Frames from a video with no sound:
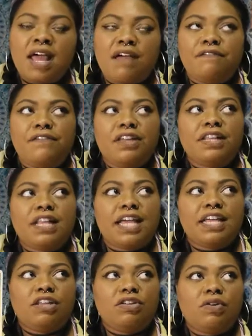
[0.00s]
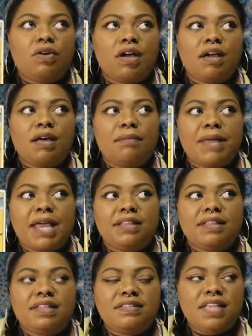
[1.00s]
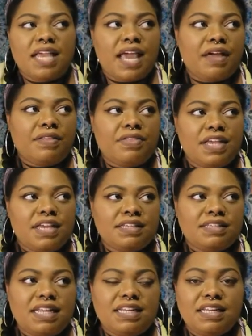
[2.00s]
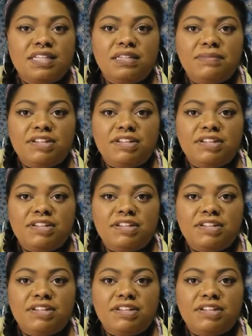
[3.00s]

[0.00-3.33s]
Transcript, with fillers: I feel like you're balancing out things that need to